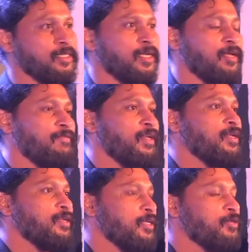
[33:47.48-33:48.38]
when
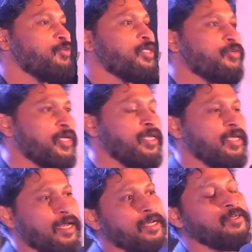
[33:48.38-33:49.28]
we really get
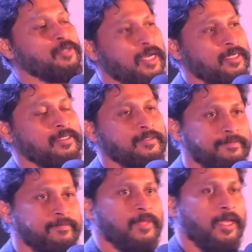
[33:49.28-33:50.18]
into that,
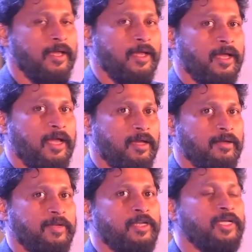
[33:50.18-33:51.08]
when
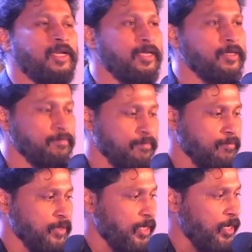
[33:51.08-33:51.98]
you really,
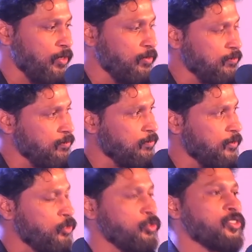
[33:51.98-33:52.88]

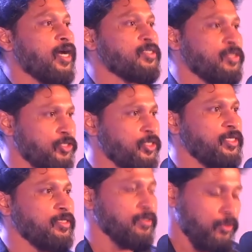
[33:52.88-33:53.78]

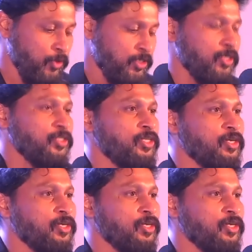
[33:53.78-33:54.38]
do a surgery